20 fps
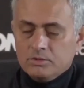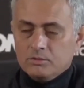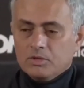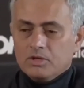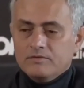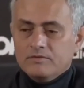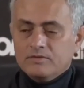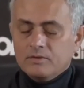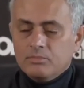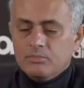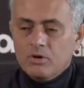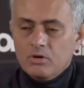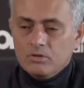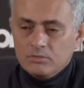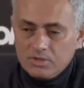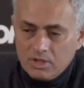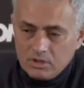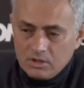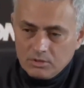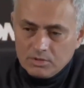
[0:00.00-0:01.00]
When we have the
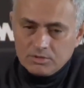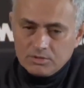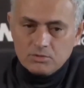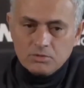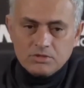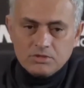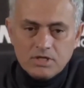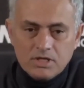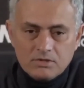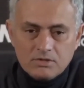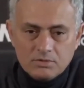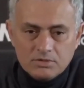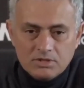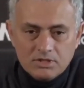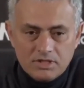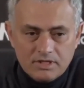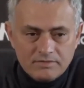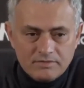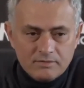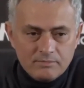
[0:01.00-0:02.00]
ball, we are going to attack
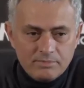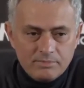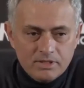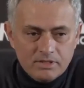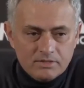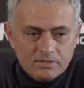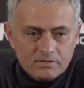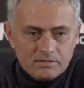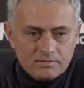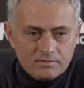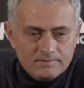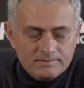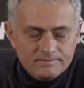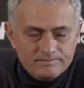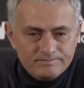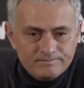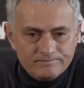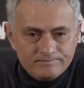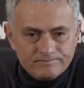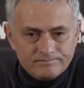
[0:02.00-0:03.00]
with 11 players.
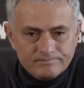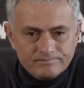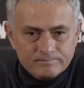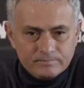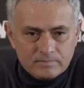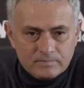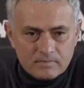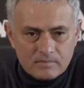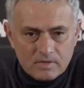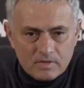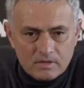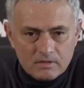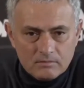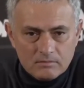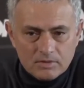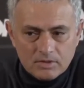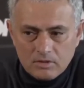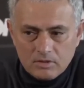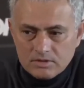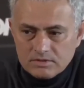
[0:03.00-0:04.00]

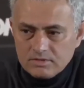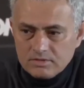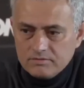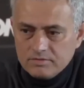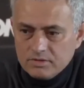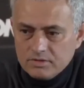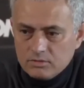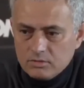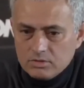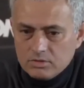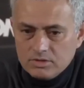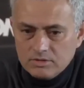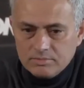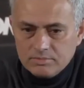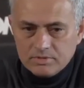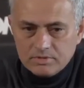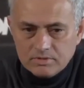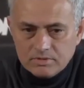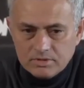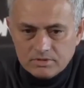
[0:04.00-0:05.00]
Because even the
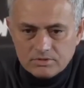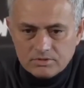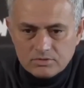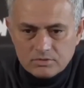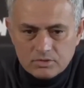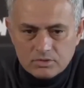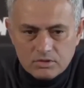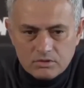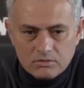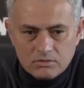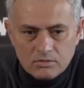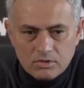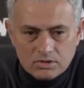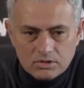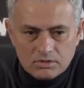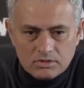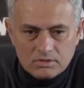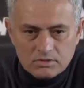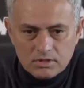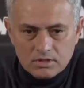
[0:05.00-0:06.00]
goalkeeper needs to know
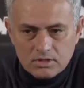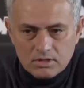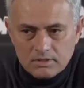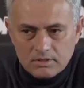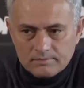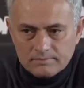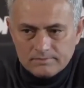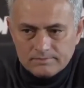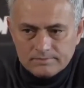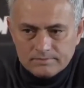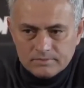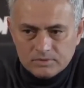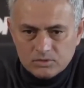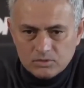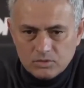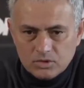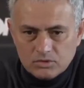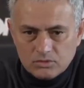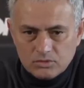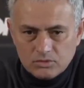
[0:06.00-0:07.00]

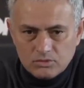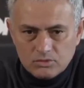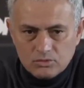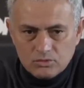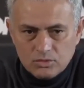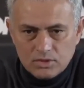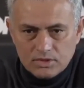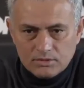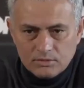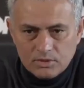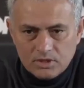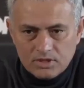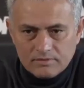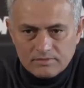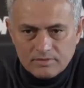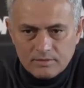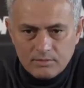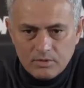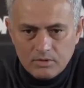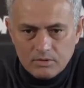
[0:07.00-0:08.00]
what to do when we
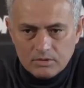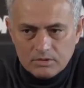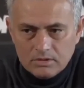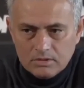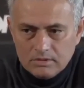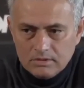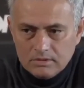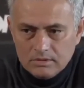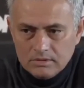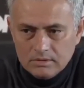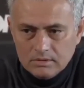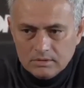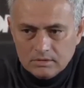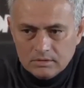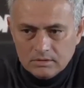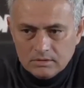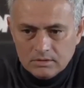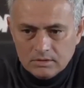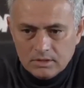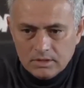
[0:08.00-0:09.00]
have the ball.
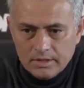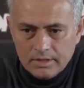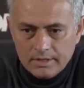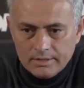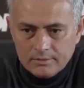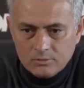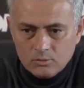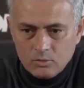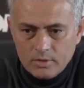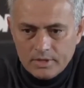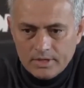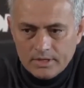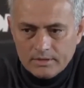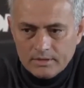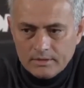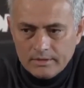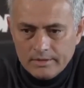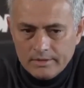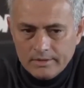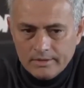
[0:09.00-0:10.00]
And
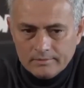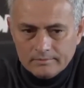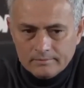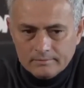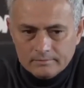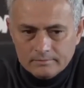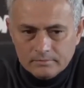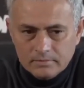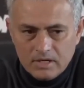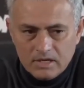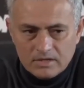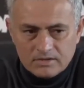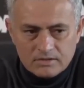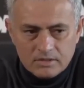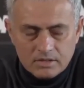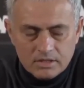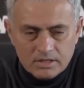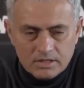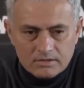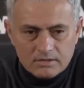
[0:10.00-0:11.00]
when
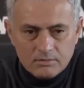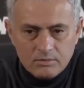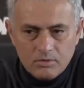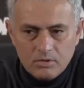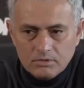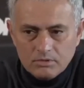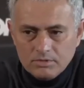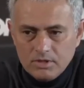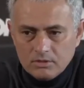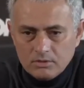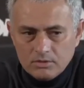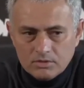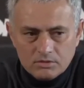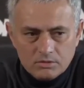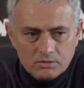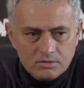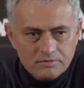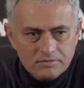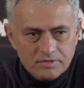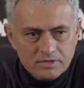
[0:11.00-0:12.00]
Arsenal has the ball, we are
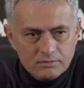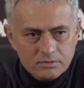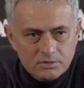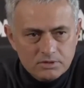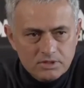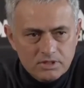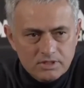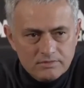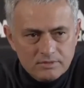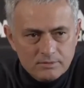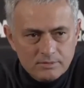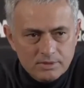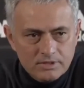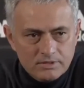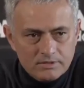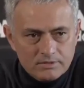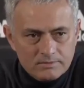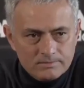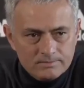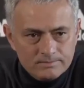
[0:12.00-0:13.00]
going to defend with 11
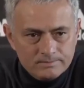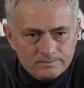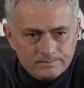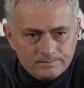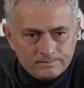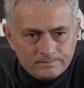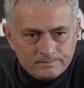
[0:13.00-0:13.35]
players.